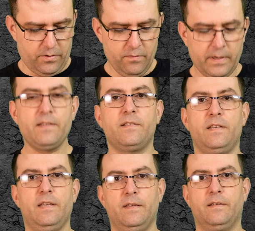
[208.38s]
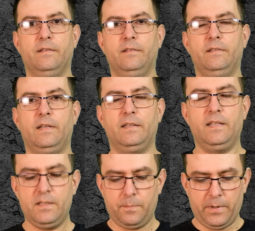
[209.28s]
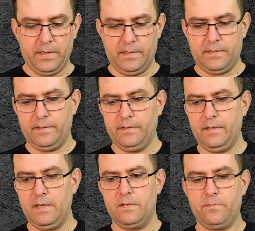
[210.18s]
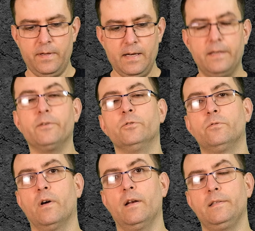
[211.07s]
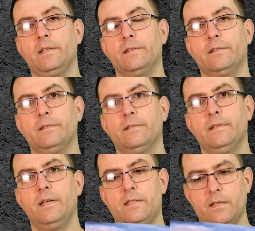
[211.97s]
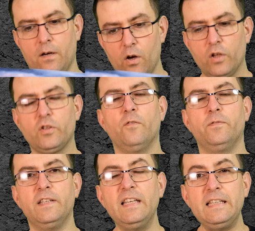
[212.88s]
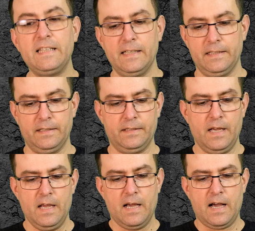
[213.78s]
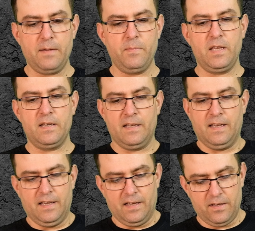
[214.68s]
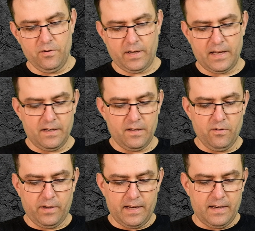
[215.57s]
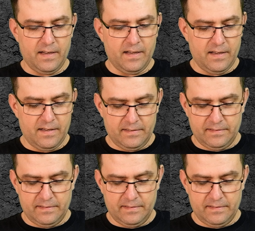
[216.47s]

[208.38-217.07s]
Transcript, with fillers: you can see that this print is really good quality. It's a lot of detail in it. I mean, you can, you can uh,